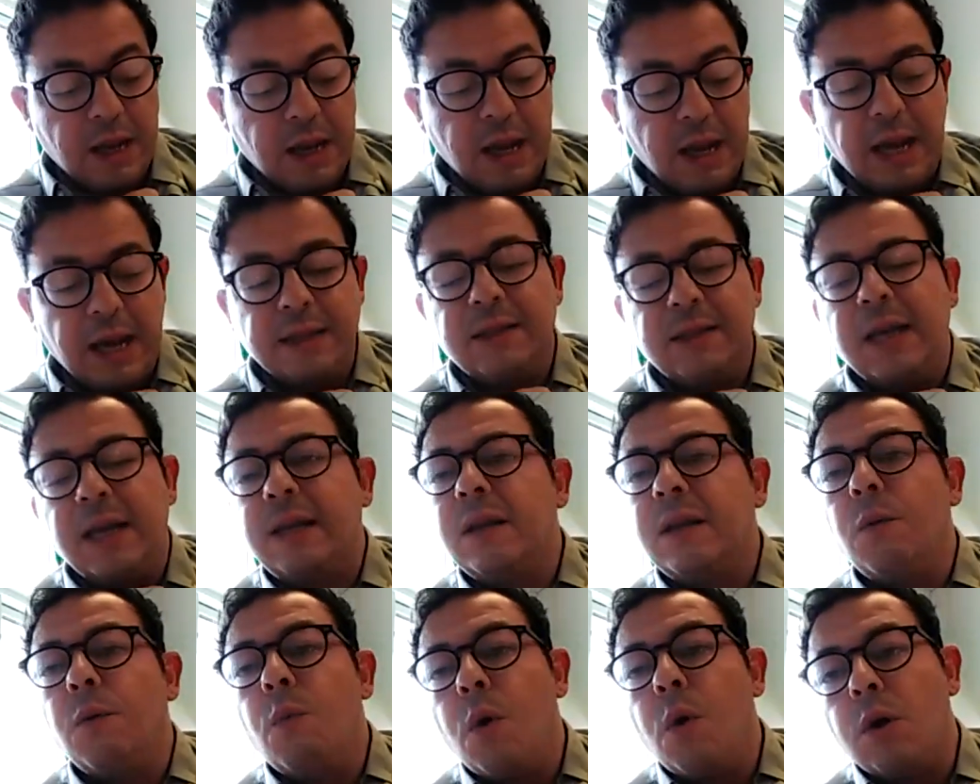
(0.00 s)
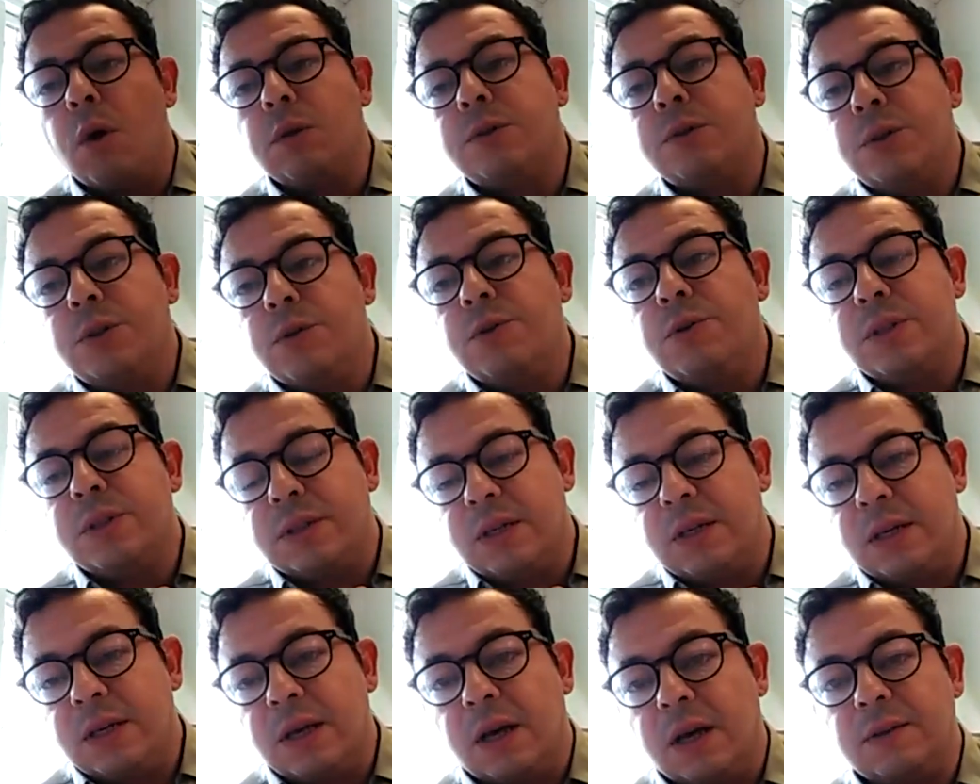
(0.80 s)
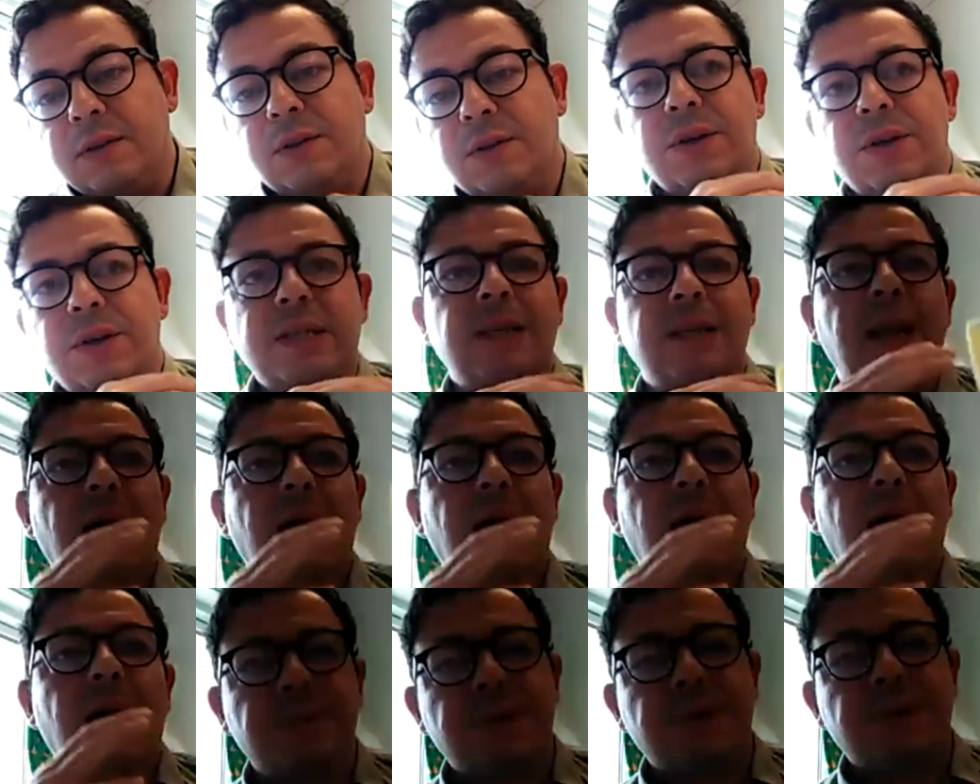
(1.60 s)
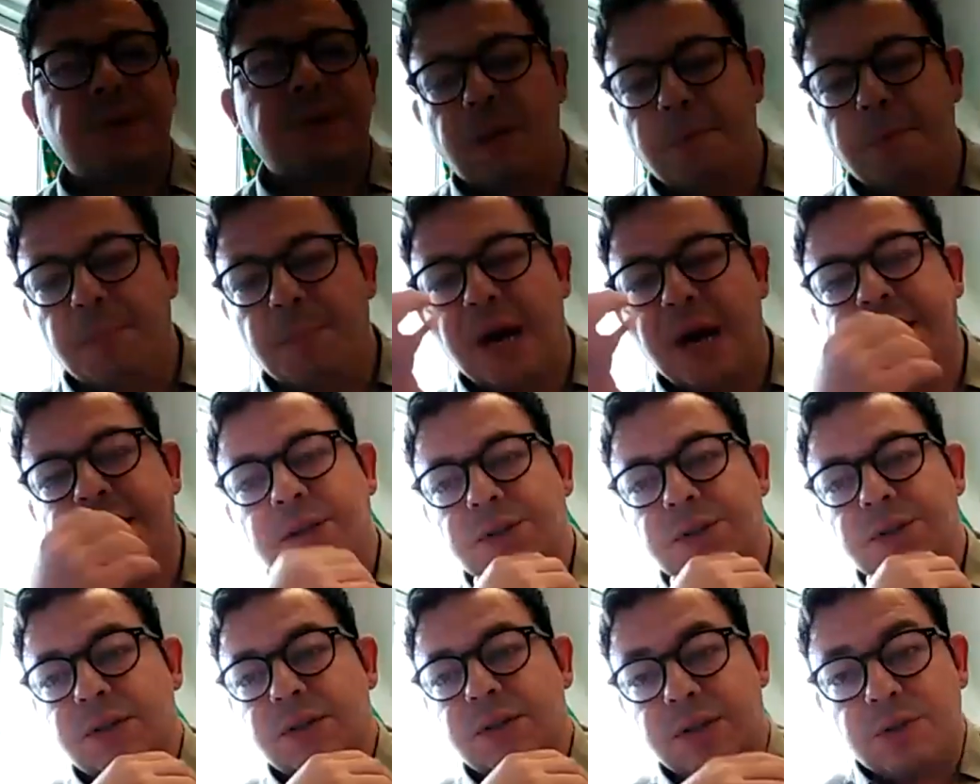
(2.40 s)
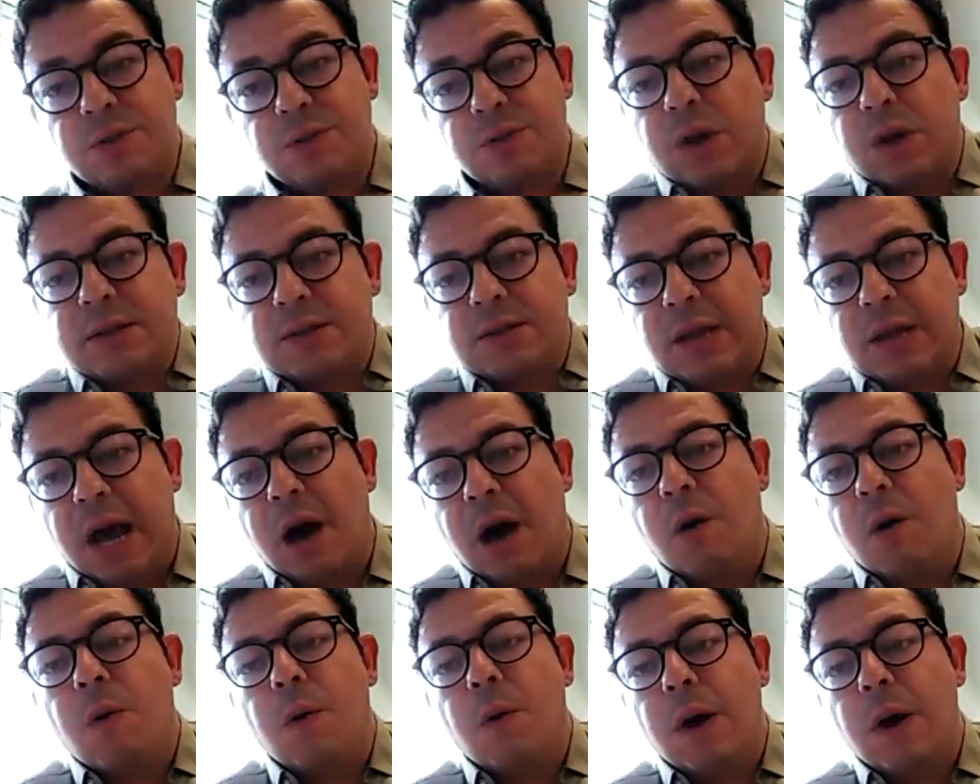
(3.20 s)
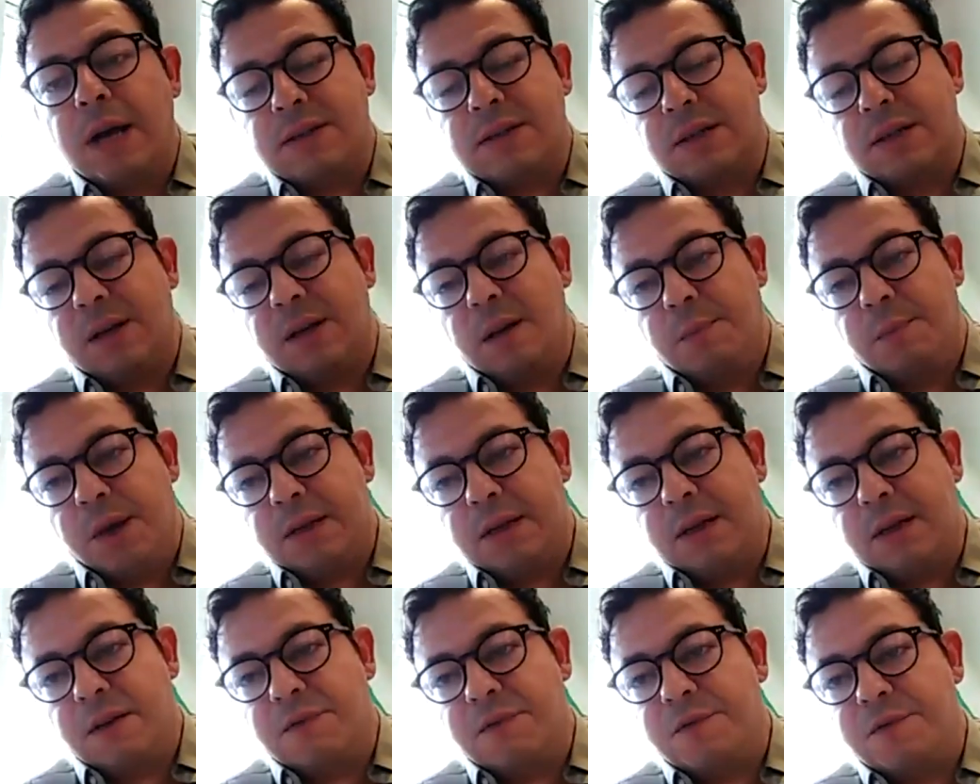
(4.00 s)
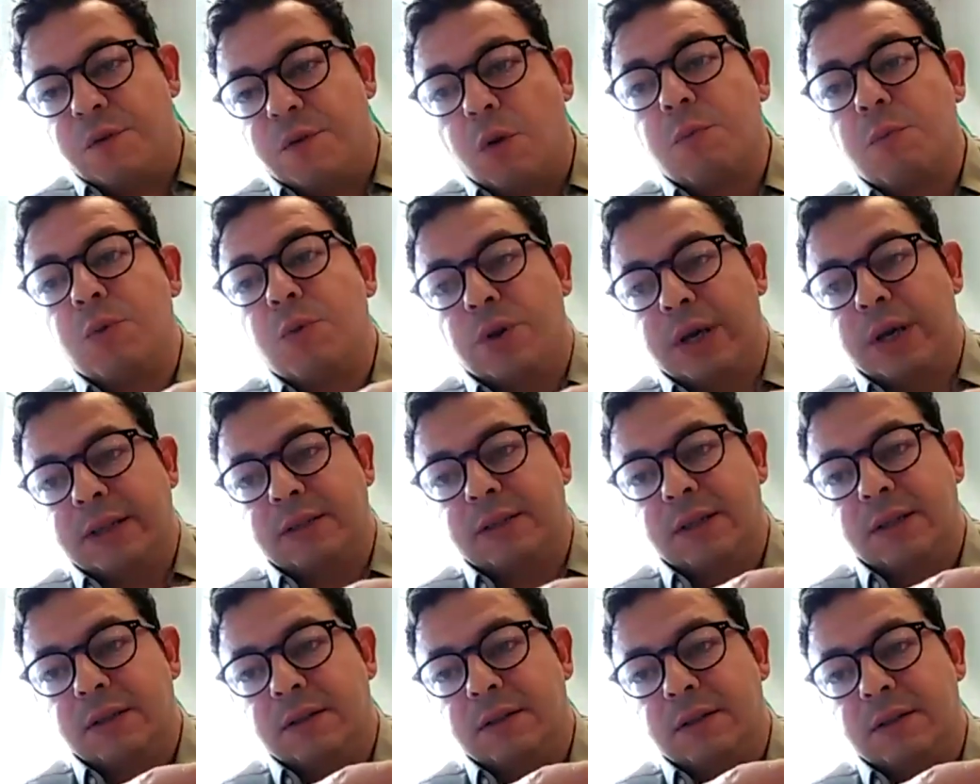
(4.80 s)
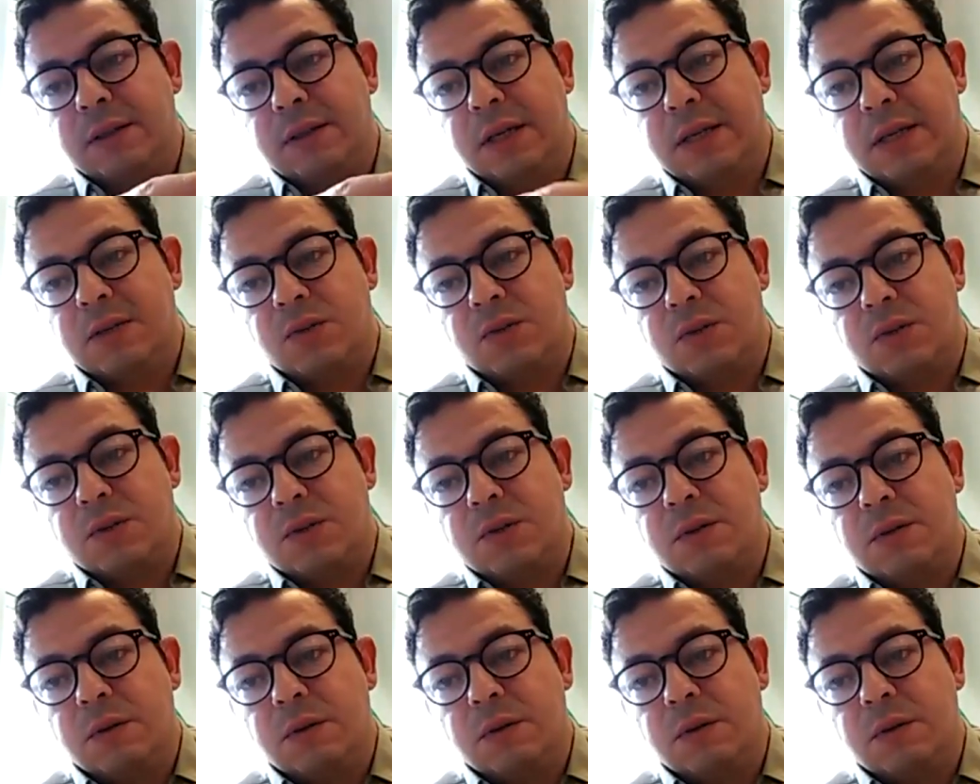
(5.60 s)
And then the world unity under Islam's banners. This was how Hassan al-Banna formulated his